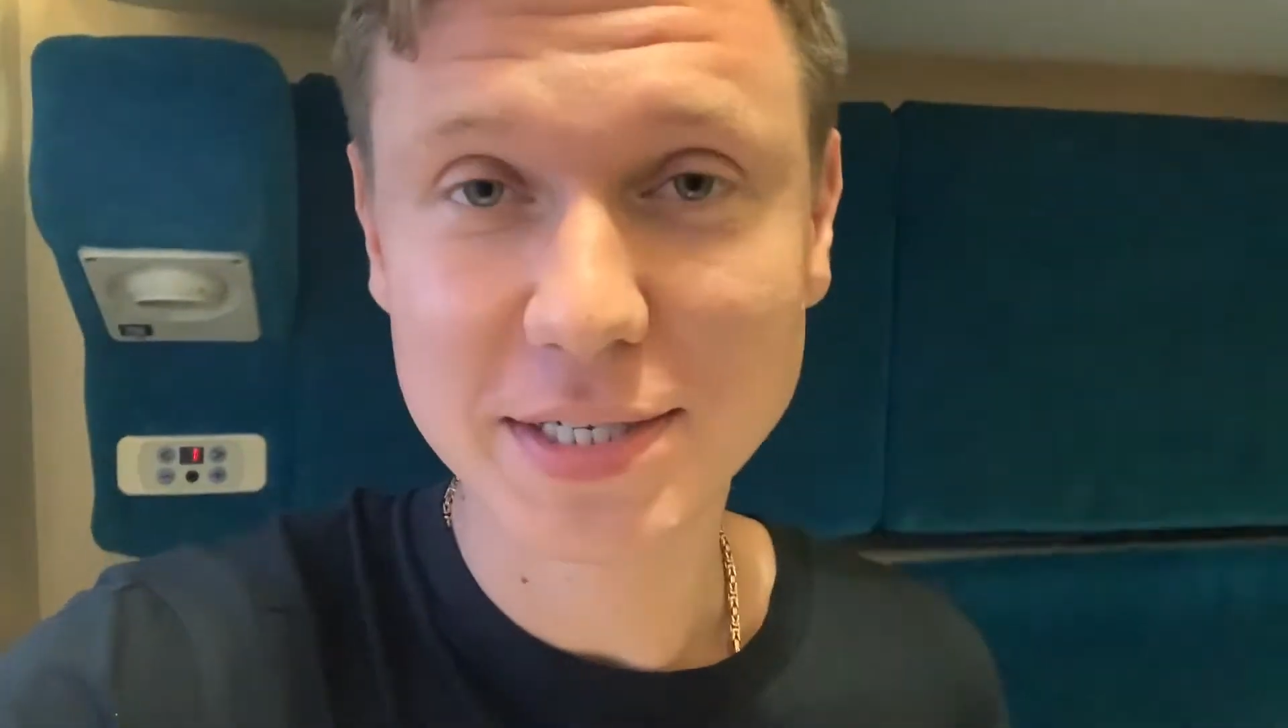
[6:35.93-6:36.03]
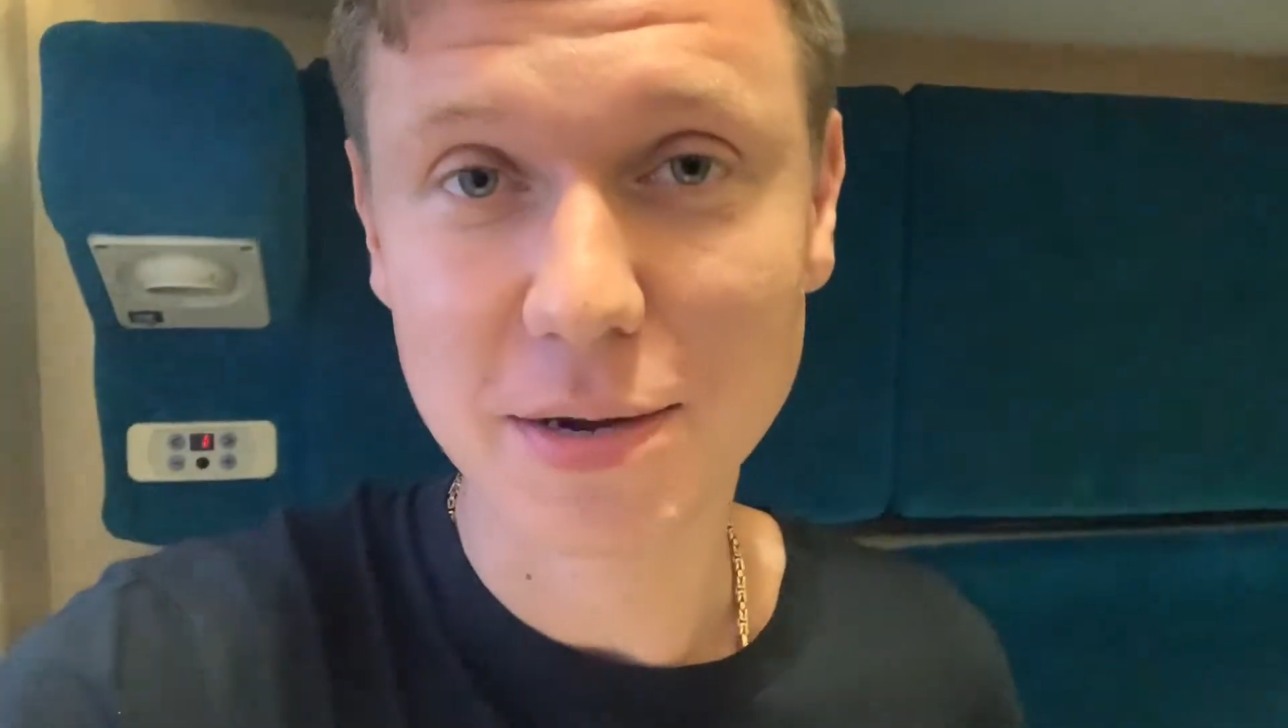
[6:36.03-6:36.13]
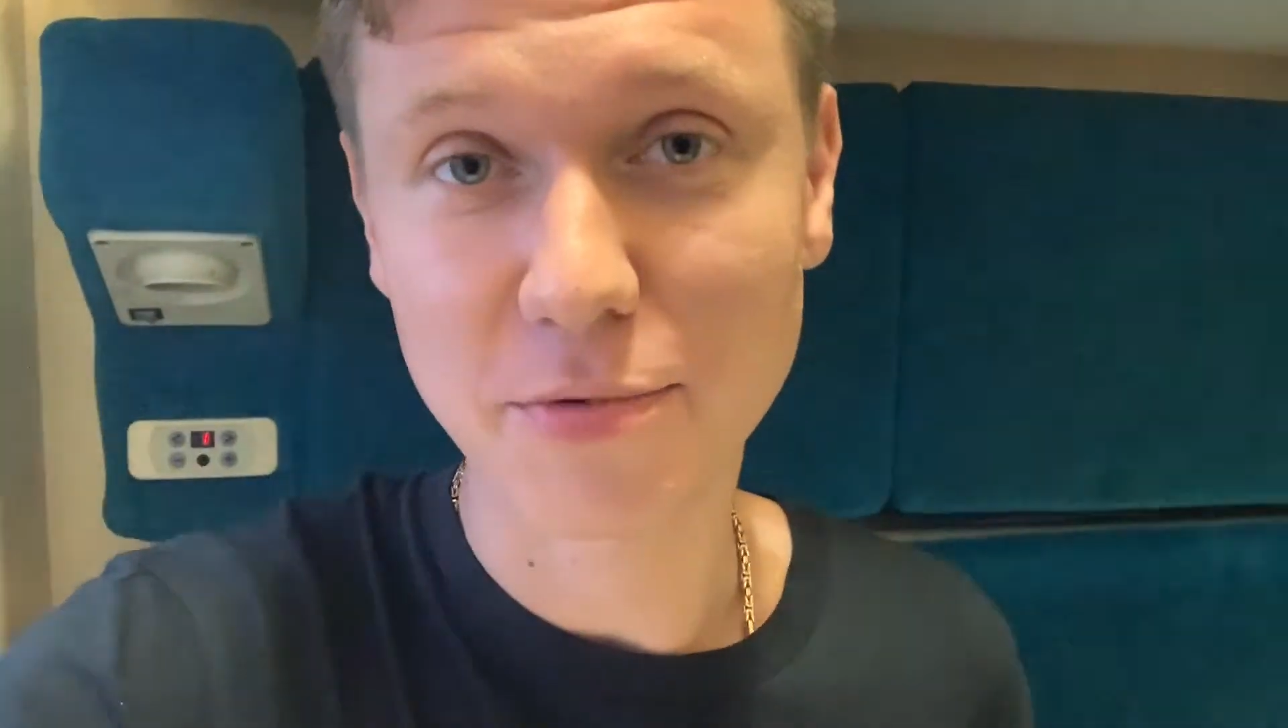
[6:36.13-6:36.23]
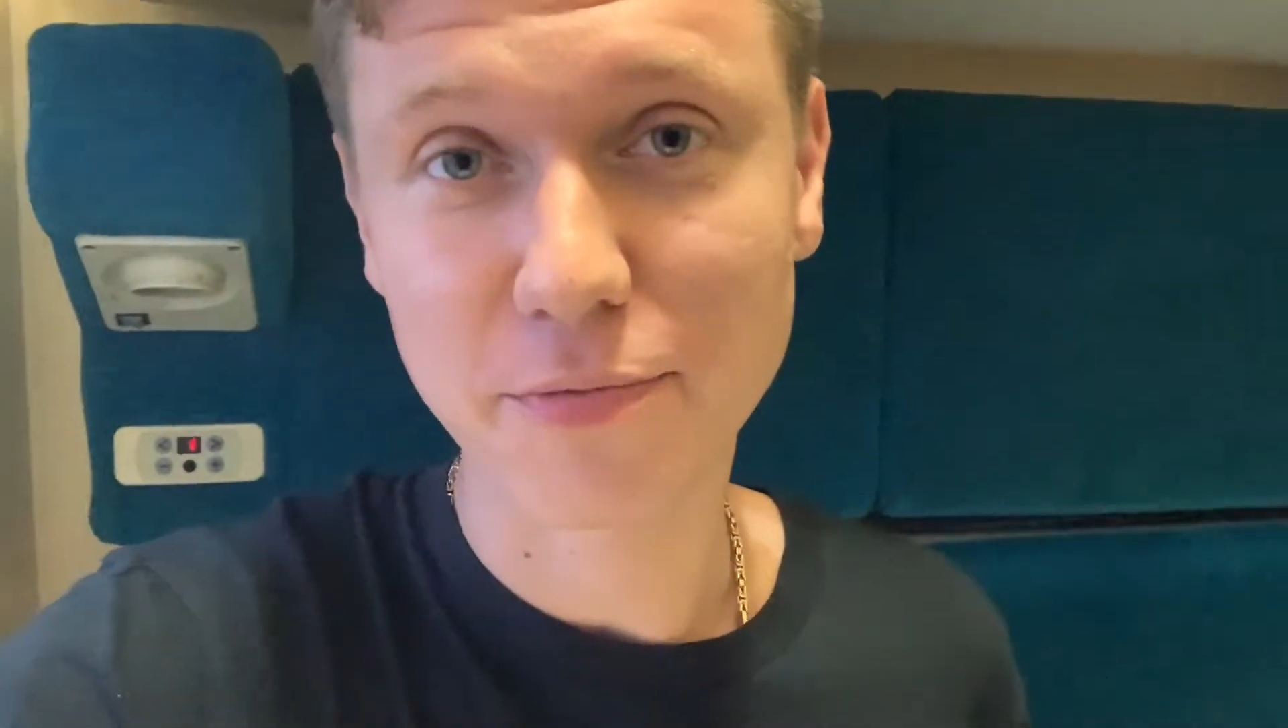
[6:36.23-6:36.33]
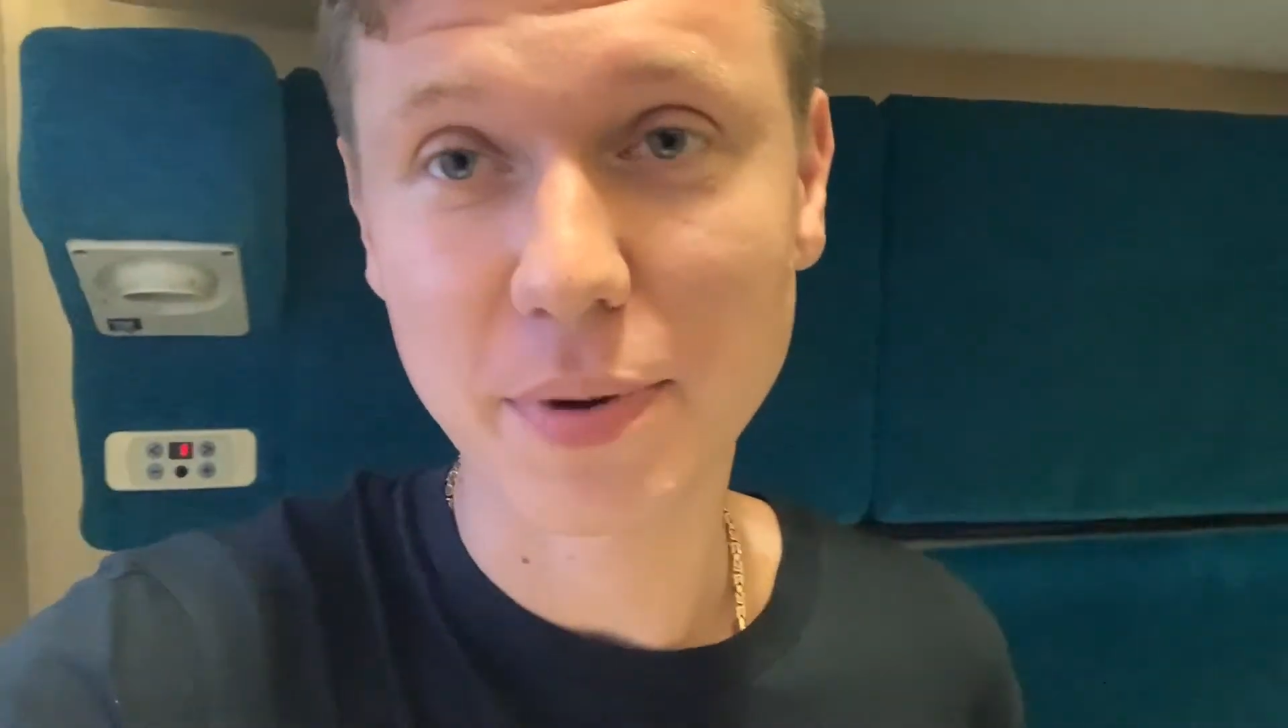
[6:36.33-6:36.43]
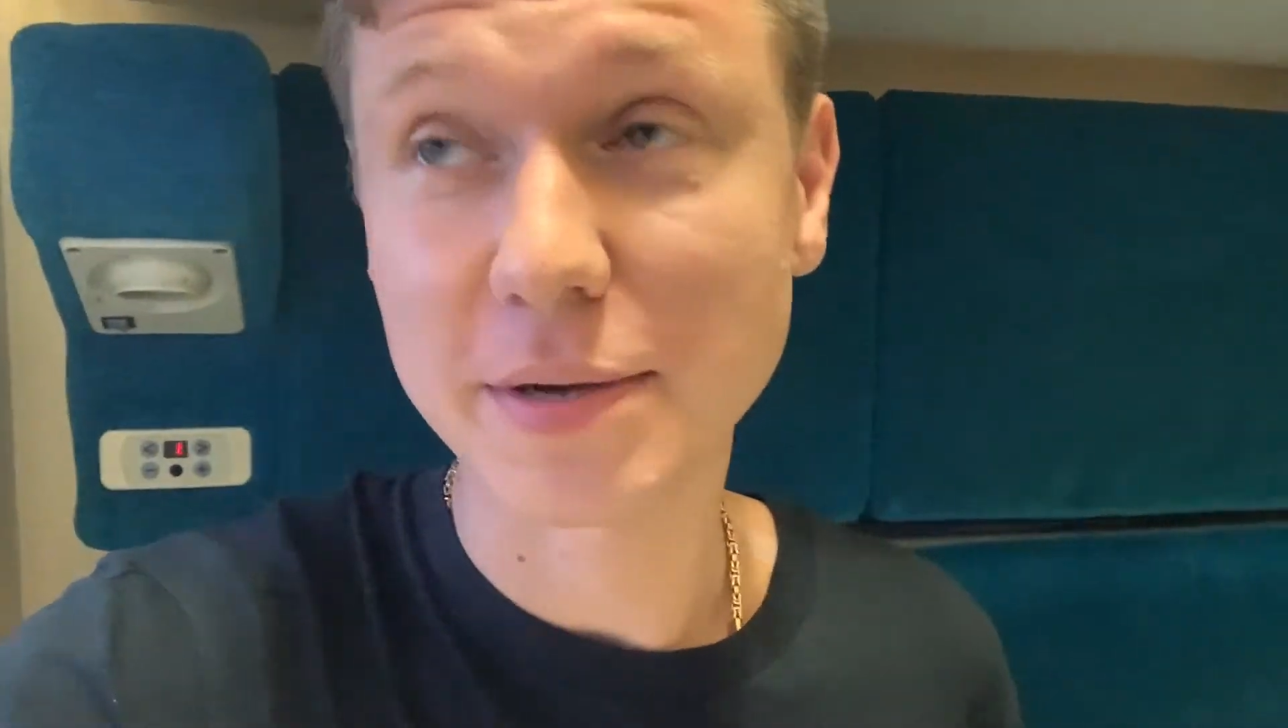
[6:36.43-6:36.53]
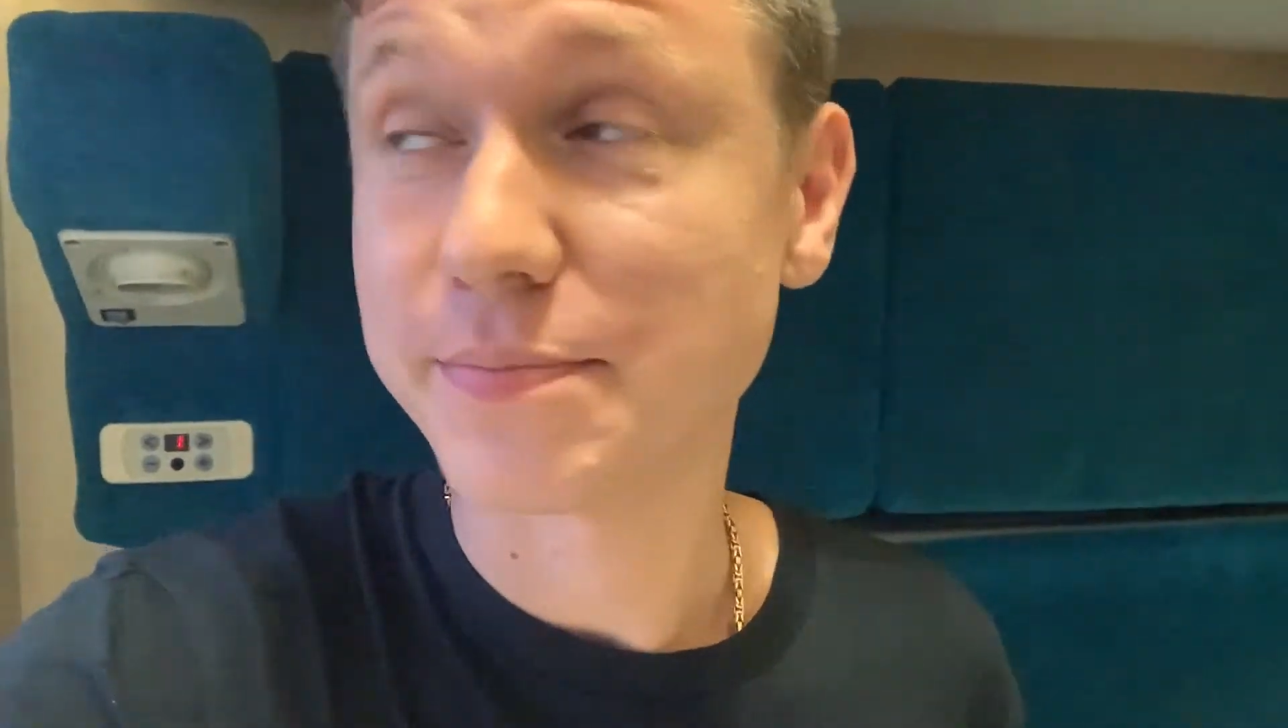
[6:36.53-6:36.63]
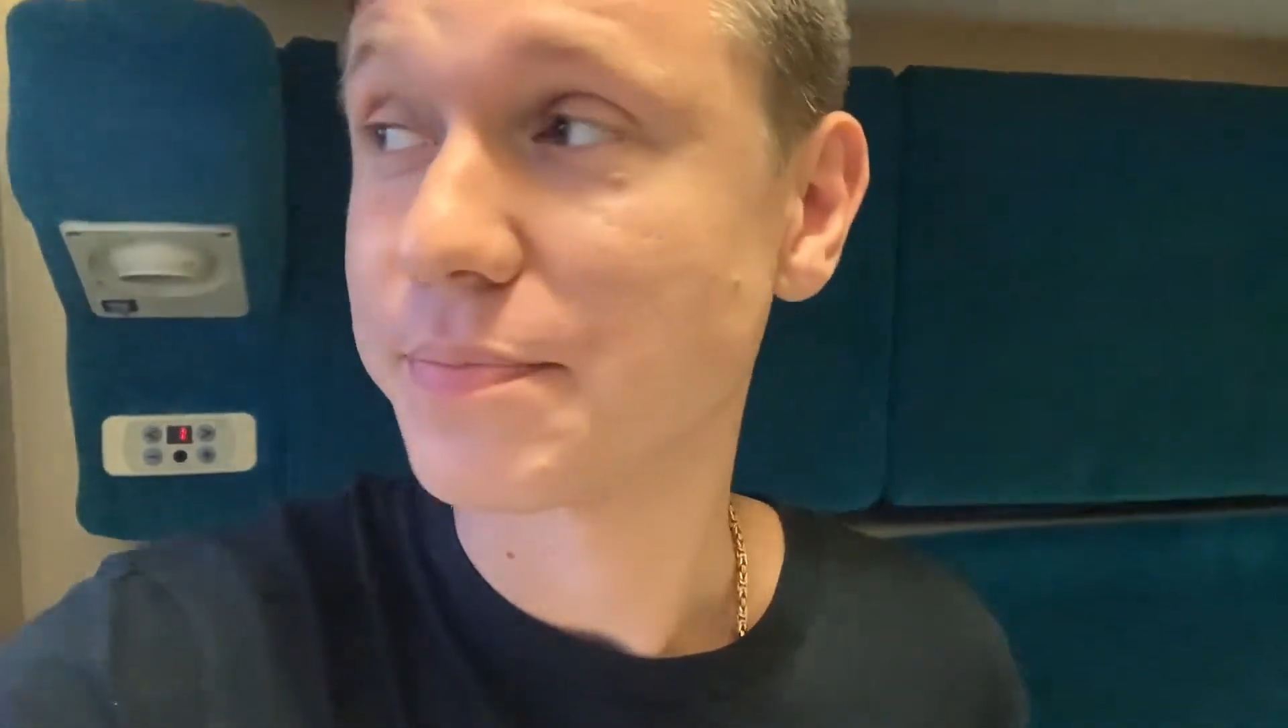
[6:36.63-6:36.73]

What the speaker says: some of my